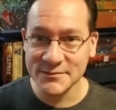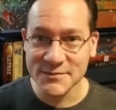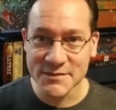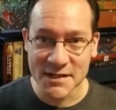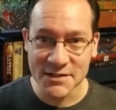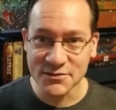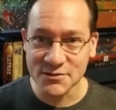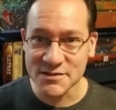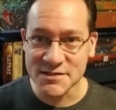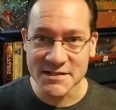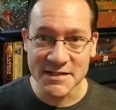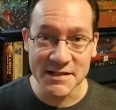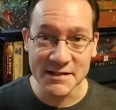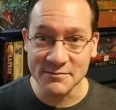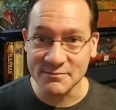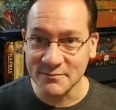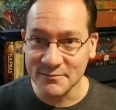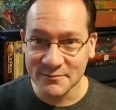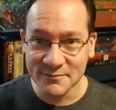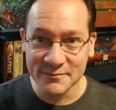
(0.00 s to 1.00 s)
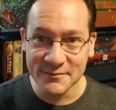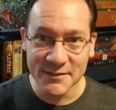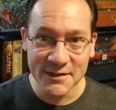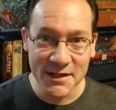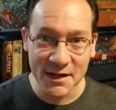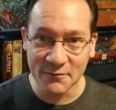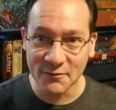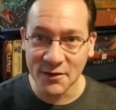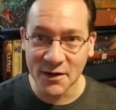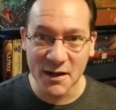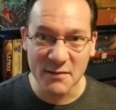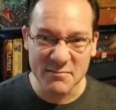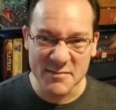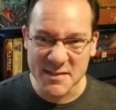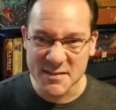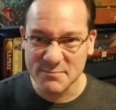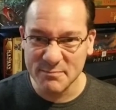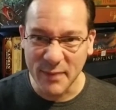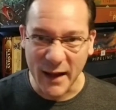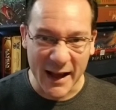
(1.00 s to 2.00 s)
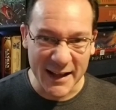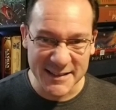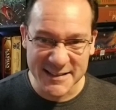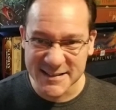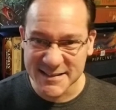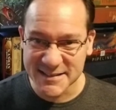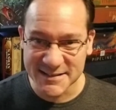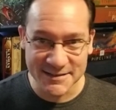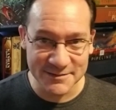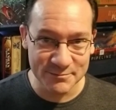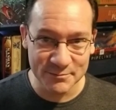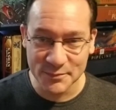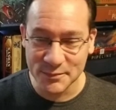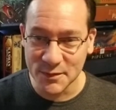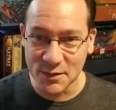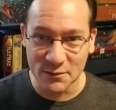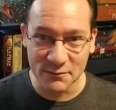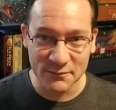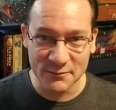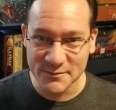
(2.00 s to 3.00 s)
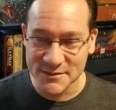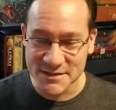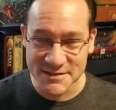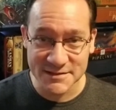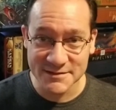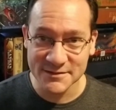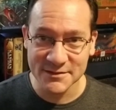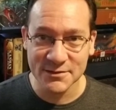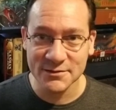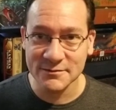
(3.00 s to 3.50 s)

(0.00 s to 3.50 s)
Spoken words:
Tetrisy covering up spots, beautiful, just